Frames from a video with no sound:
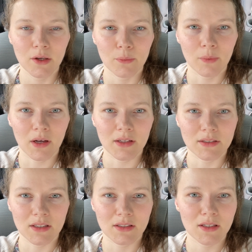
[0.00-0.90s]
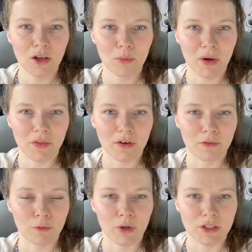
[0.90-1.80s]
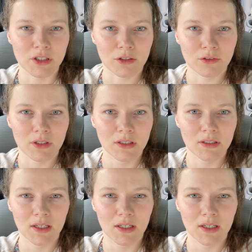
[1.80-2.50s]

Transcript: was a single mother of 4 children,